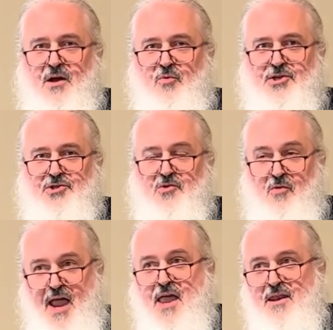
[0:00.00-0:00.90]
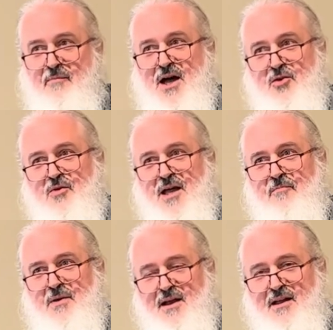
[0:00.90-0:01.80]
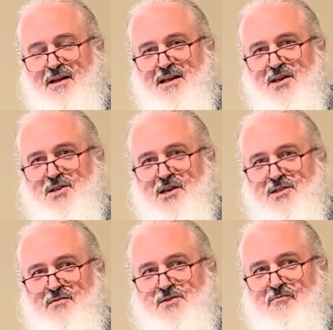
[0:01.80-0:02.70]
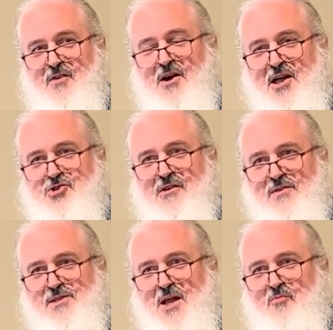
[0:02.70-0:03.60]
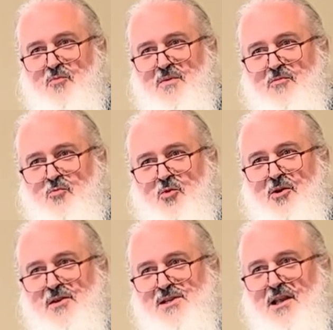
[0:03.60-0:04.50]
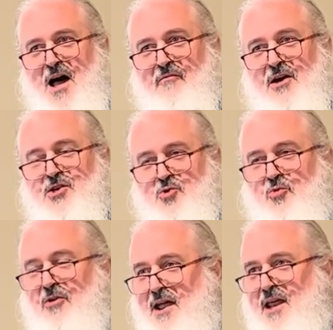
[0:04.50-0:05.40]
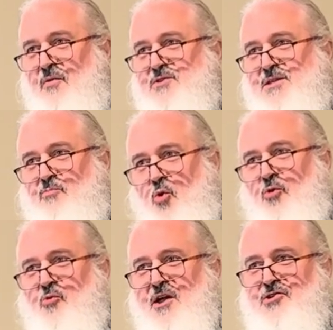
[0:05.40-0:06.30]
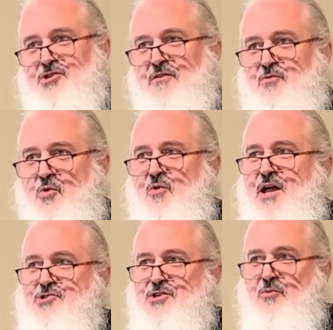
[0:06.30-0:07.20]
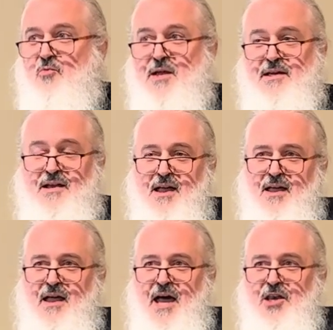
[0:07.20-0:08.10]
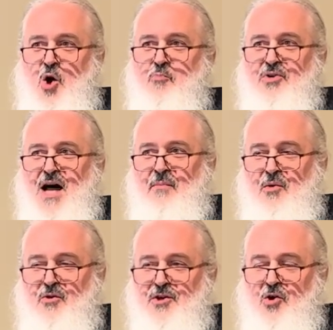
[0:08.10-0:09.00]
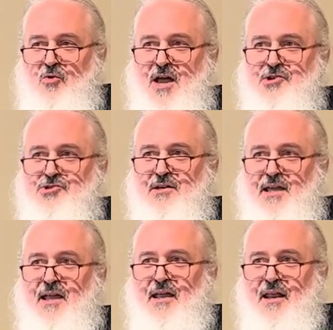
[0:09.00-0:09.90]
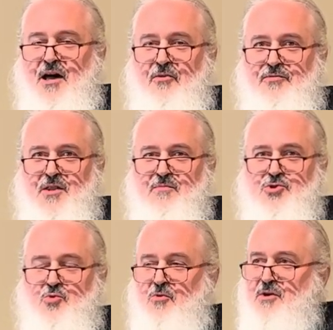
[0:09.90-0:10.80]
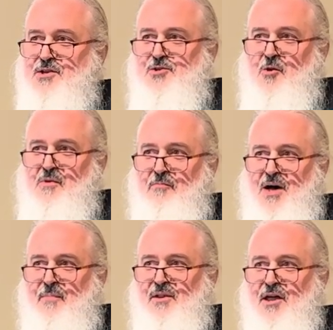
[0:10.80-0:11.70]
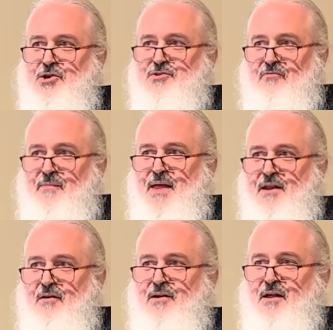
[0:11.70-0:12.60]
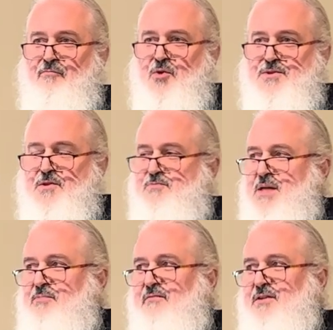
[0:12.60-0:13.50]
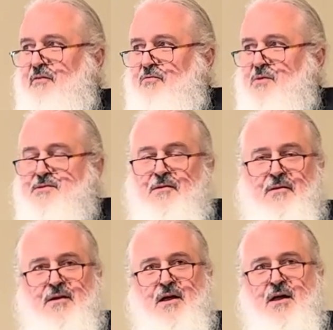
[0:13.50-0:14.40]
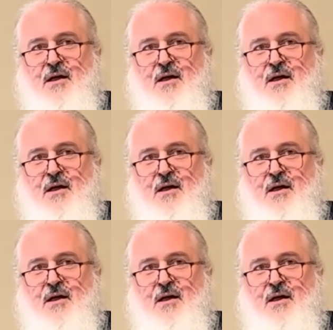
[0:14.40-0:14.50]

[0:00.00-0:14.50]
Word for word: which Krajina, by the way, is a variation of the same word in Slavic Ukraine. It was the border region of Croatia. We had no problem with Croatia kicking out the majority Serbian population from that area, and most of those people have never returned.